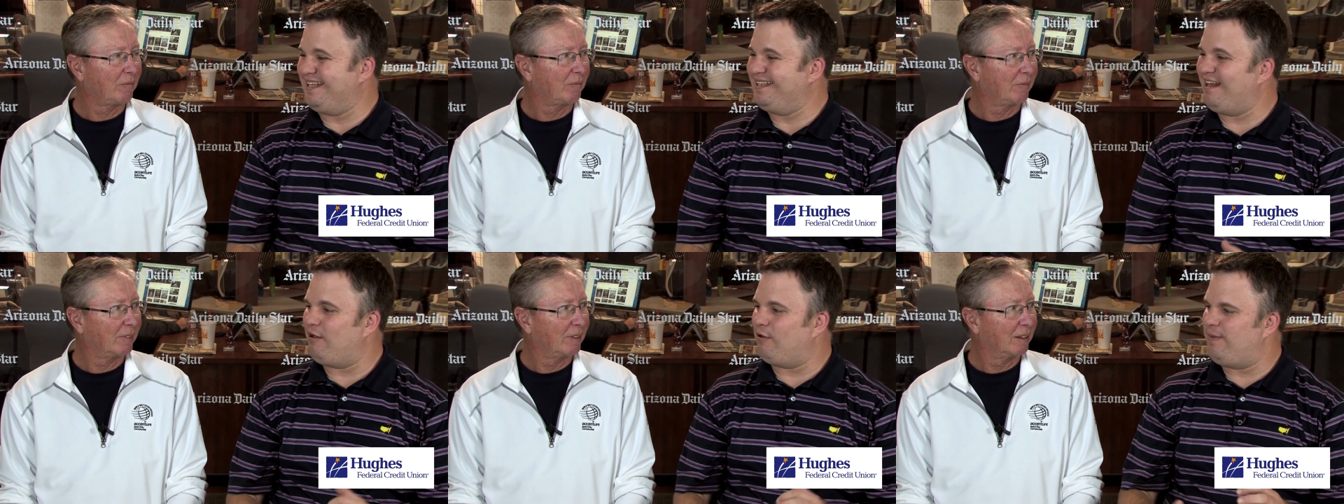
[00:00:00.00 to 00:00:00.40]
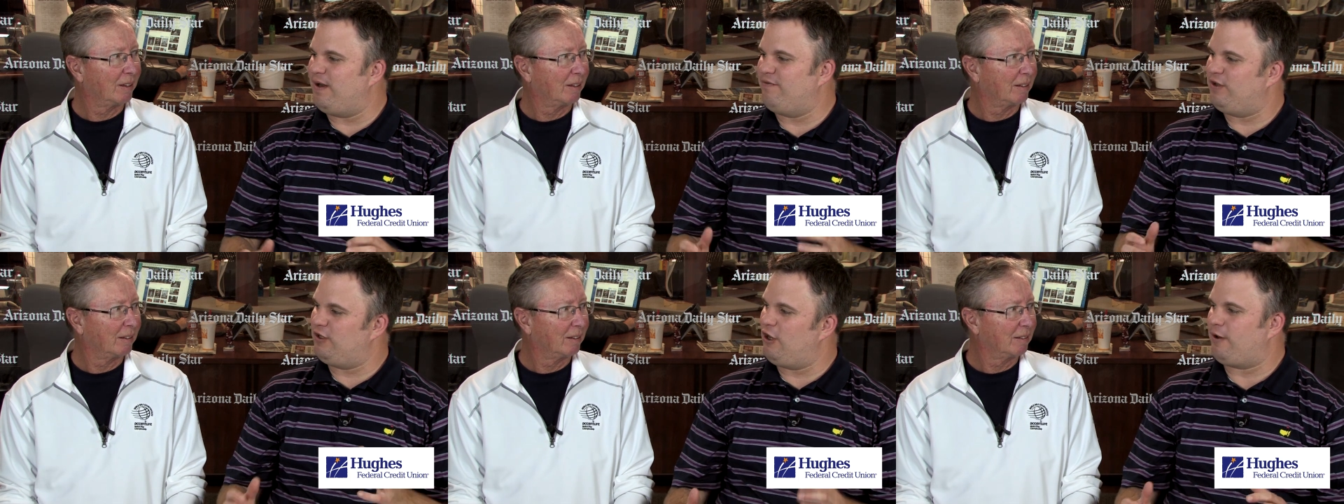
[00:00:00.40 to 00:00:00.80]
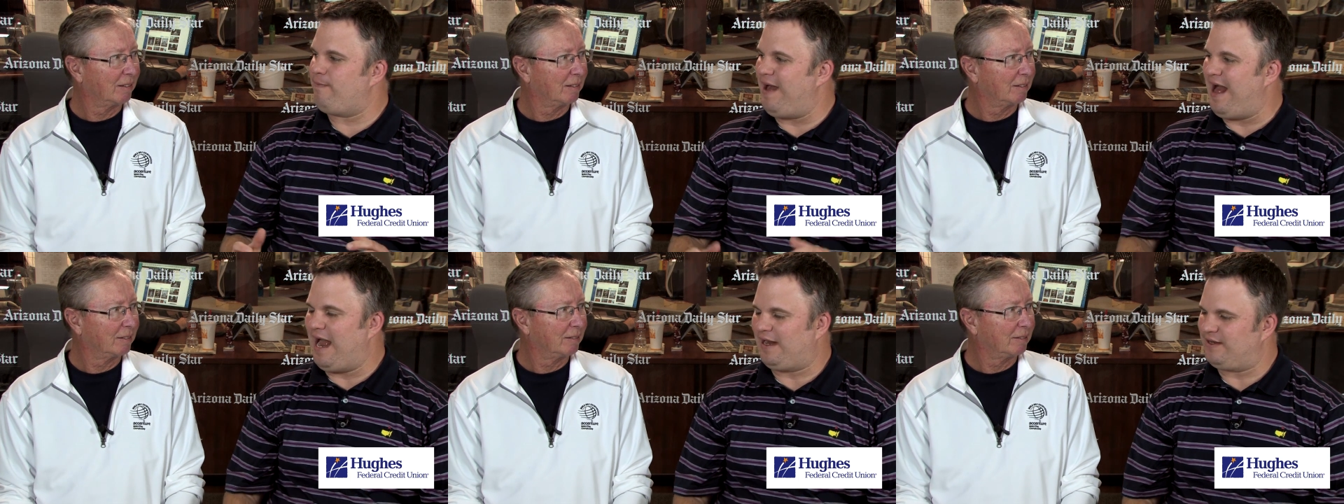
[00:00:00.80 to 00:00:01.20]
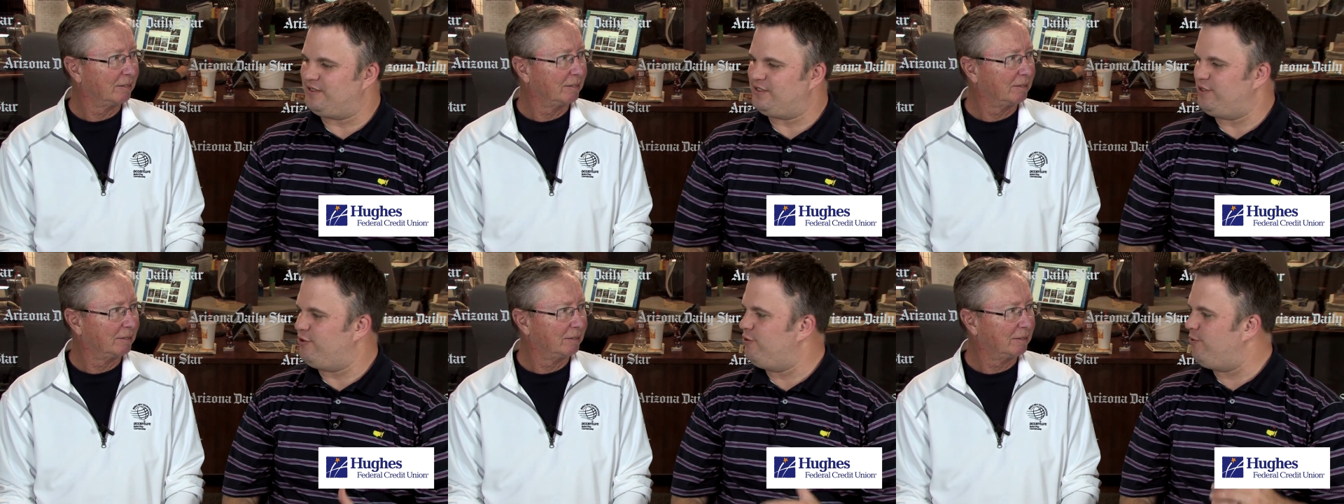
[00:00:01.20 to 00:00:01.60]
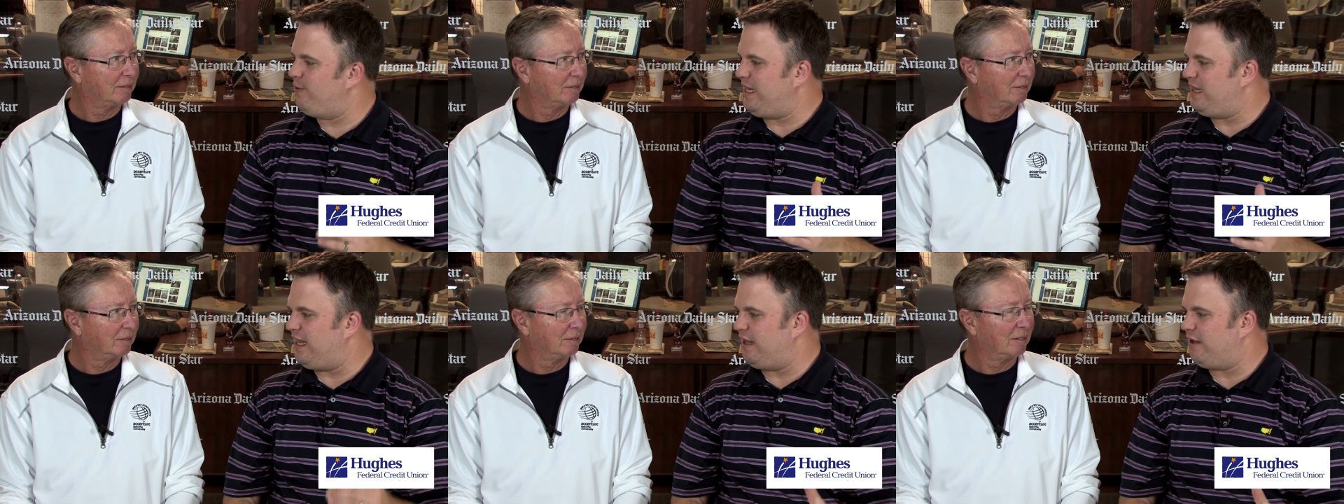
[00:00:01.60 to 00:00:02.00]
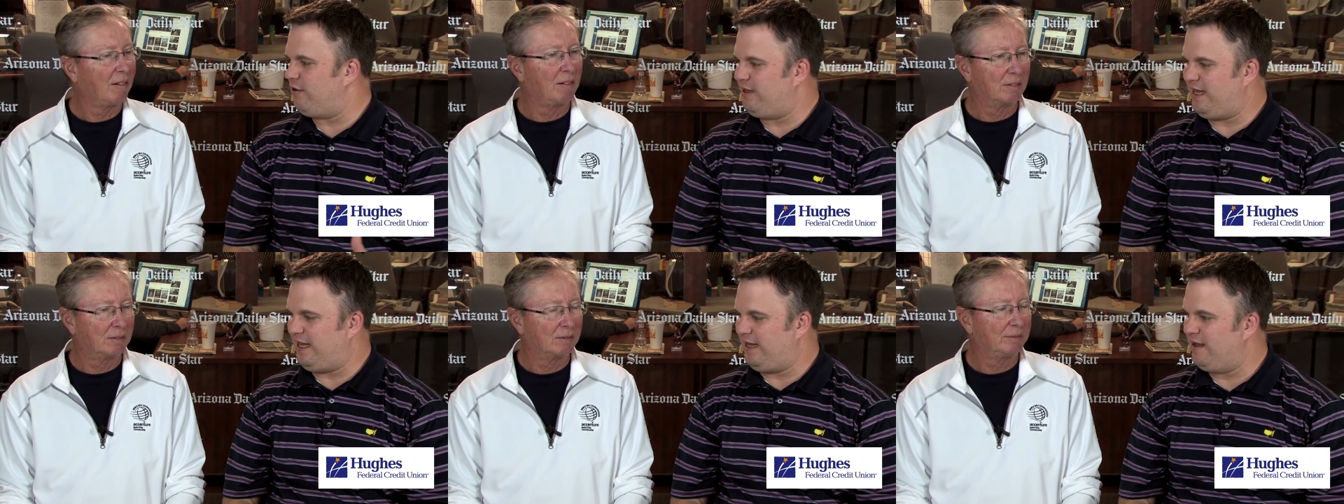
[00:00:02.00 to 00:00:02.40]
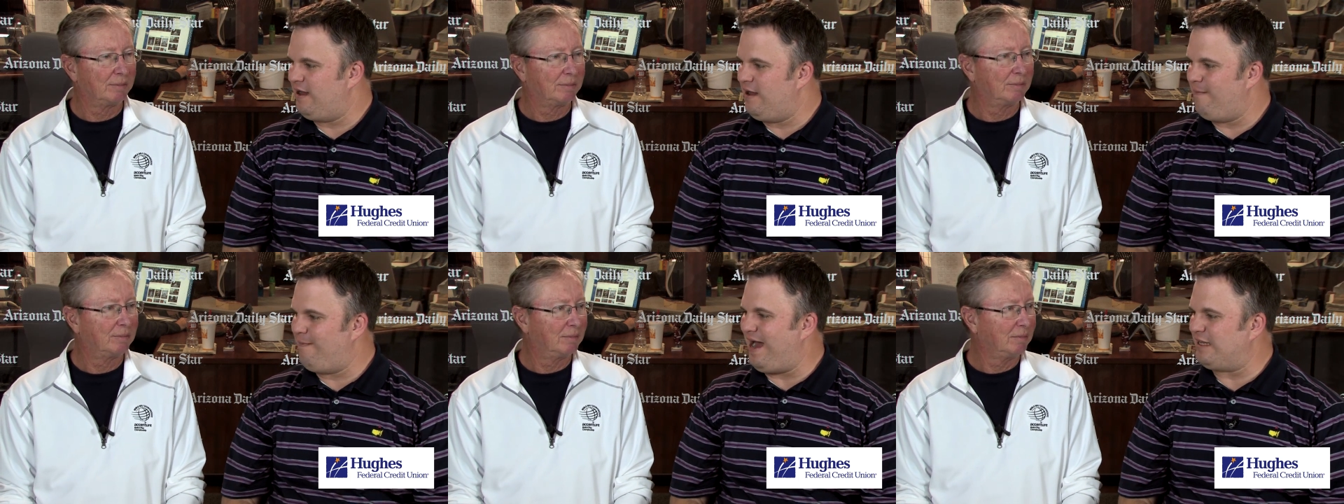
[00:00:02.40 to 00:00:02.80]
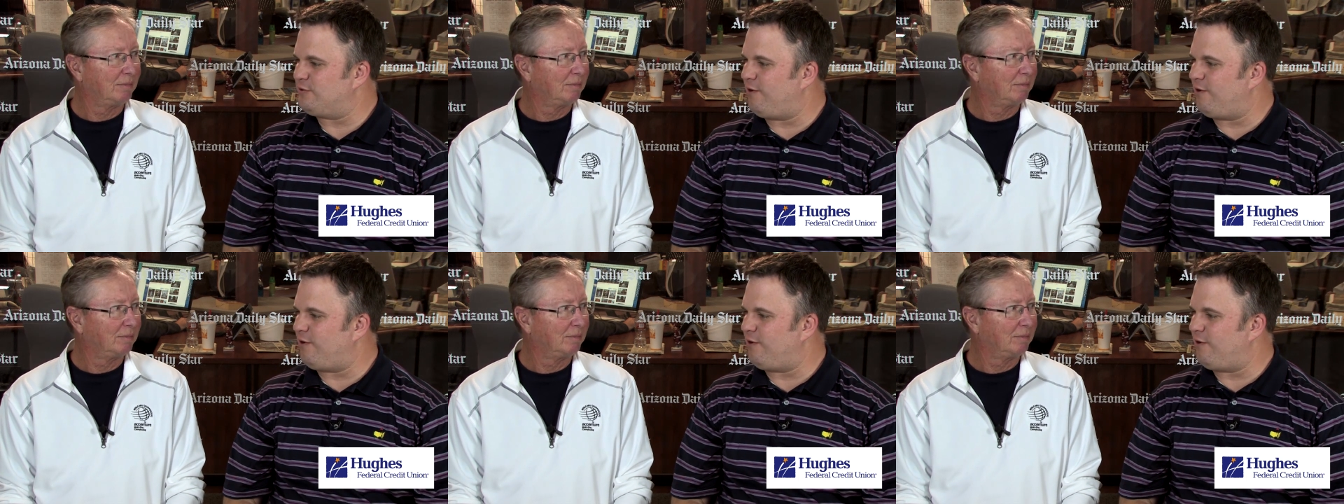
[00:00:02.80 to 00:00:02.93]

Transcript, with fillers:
Speaker 1: a little bit of a look back as to who we think are the Pac